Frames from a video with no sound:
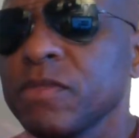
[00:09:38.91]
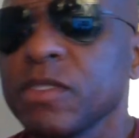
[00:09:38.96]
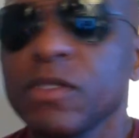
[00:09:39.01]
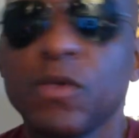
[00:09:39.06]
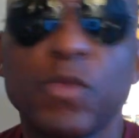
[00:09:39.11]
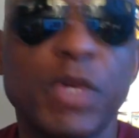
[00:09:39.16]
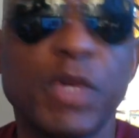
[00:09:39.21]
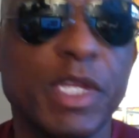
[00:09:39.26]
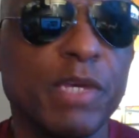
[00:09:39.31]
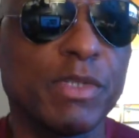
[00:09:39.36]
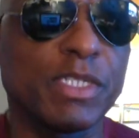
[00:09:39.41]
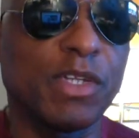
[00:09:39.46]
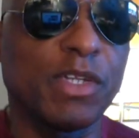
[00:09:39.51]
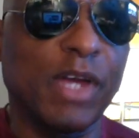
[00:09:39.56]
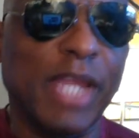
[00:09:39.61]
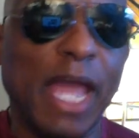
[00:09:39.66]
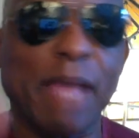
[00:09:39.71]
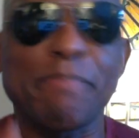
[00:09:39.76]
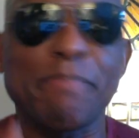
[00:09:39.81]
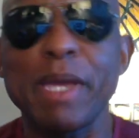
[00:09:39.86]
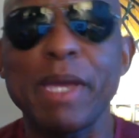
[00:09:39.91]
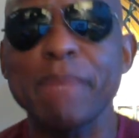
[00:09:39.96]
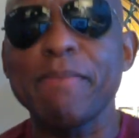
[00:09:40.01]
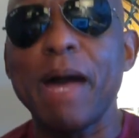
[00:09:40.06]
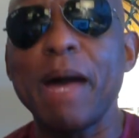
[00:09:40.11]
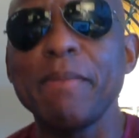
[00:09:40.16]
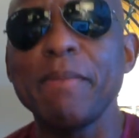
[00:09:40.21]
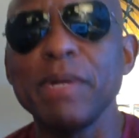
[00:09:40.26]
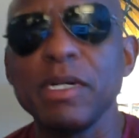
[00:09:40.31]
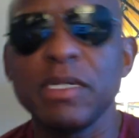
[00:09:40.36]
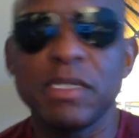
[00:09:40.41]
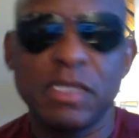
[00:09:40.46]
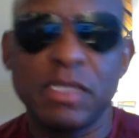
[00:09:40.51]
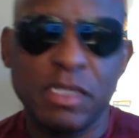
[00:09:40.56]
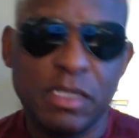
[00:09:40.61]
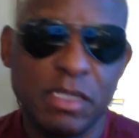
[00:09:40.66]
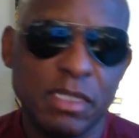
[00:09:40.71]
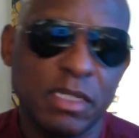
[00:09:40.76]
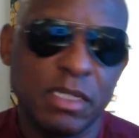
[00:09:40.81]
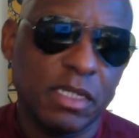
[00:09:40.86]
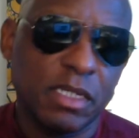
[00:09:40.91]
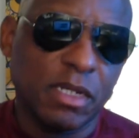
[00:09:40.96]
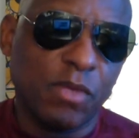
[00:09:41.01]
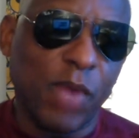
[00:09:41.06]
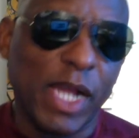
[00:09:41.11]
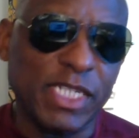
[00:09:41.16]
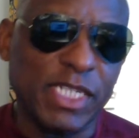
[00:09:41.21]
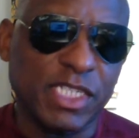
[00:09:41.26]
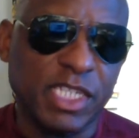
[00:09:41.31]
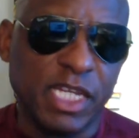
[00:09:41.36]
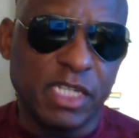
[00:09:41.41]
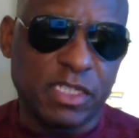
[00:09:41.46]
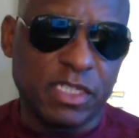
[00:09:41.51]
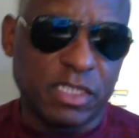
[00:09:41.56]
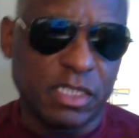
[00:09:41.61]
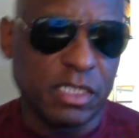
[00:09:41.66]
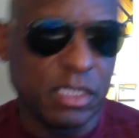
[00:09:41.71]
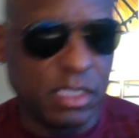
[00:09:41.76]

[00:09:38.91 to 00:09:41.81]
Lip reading: when he was on like Big Mama? Watch this.